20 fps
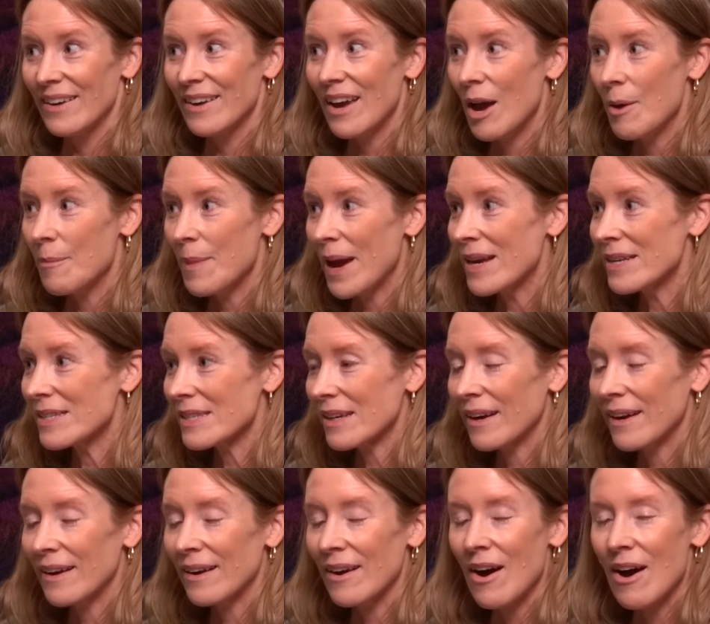Yeah,
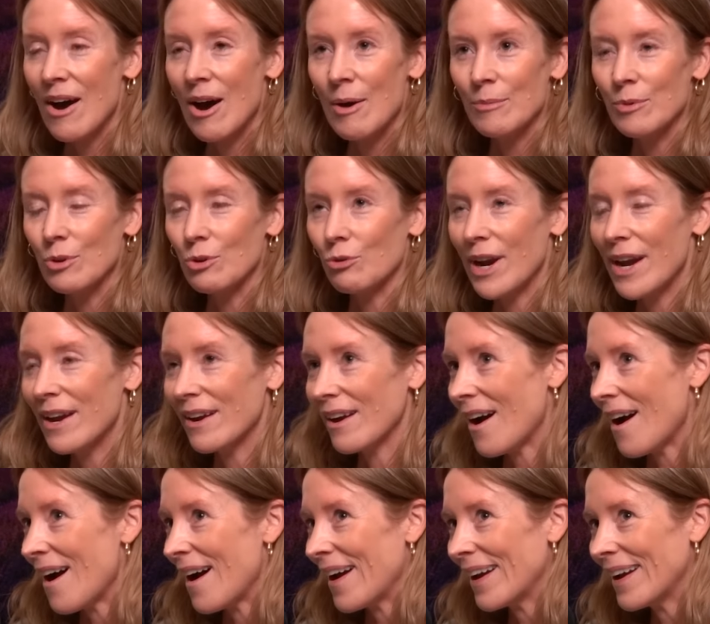amazing. Great
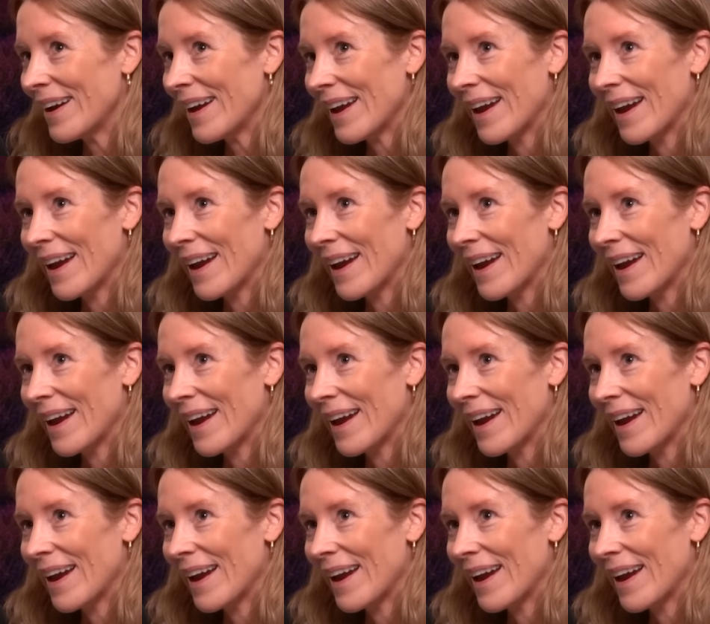guy.